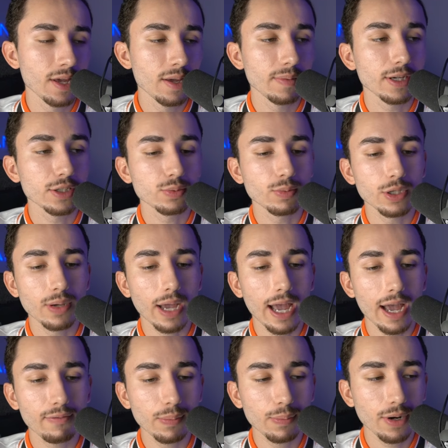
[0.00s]
Because when you
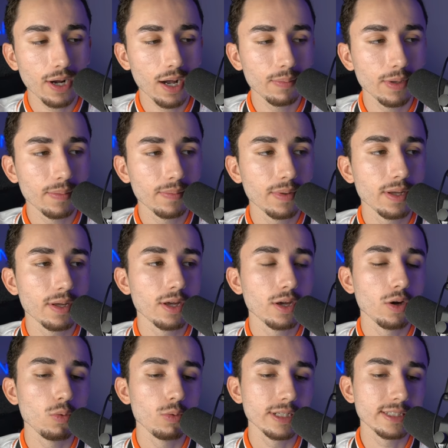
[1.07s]
have a problem,
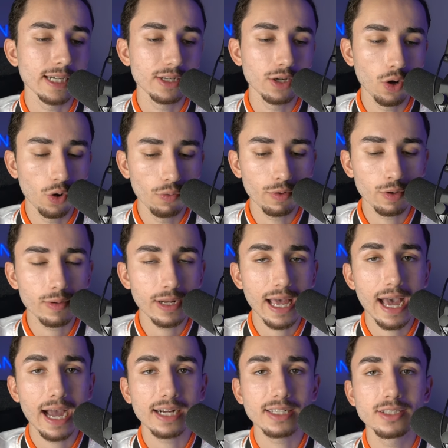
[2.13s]
we tend to
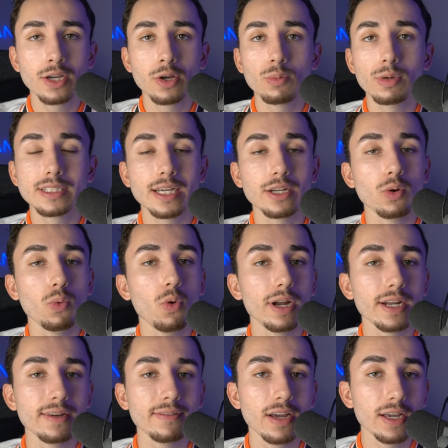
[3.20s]
overreact. We tend to want
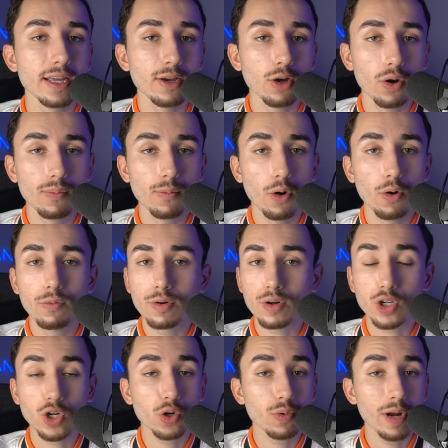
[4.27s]
to
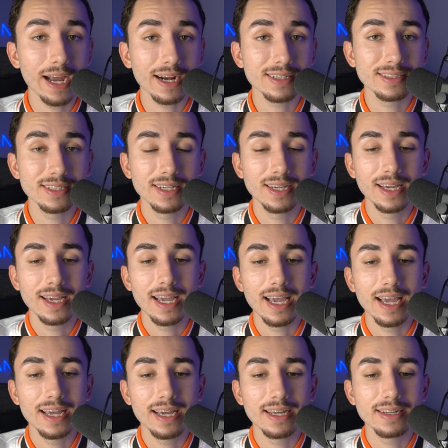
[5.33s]
overcorrect.
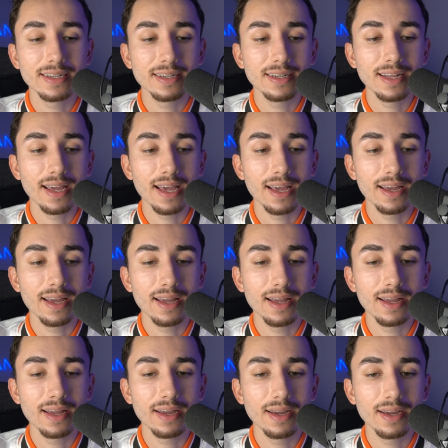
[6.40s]
And
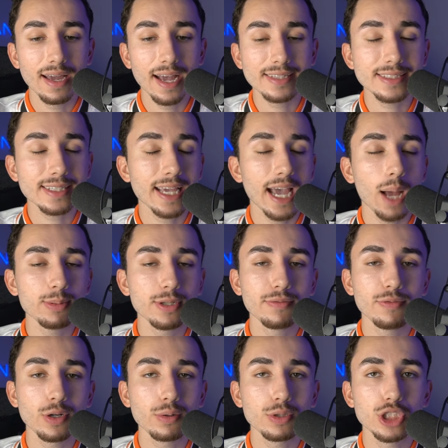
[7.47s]
as the captain of
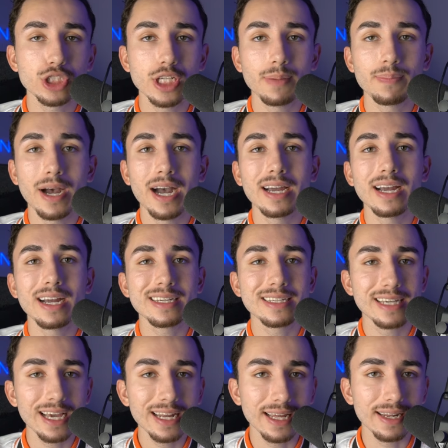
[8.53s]
your own ship, I, I
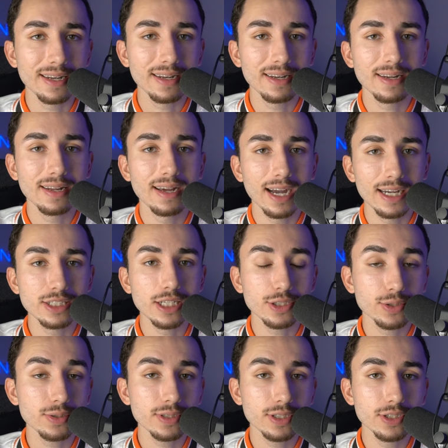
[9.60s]
get it. I, I
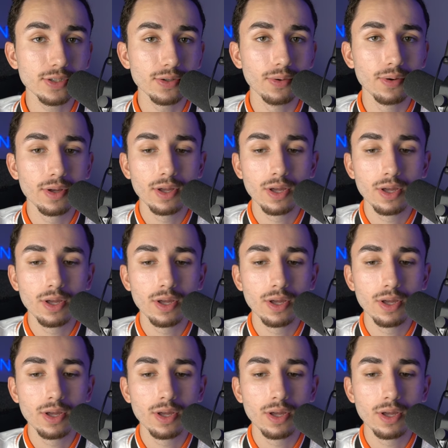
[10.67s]
truly do.